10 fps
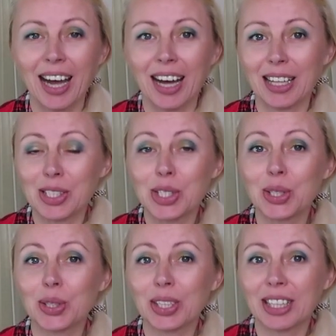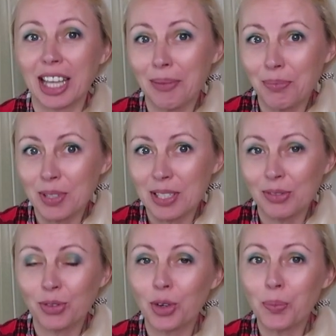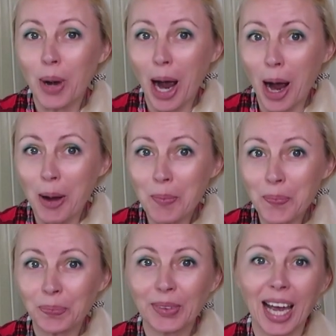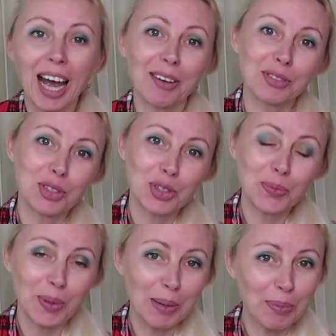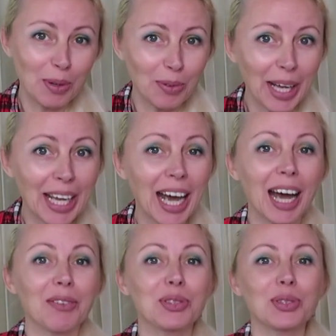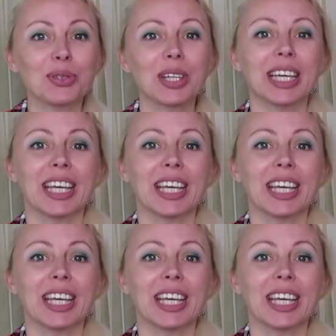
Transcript: also tips for mom how to do proper way how to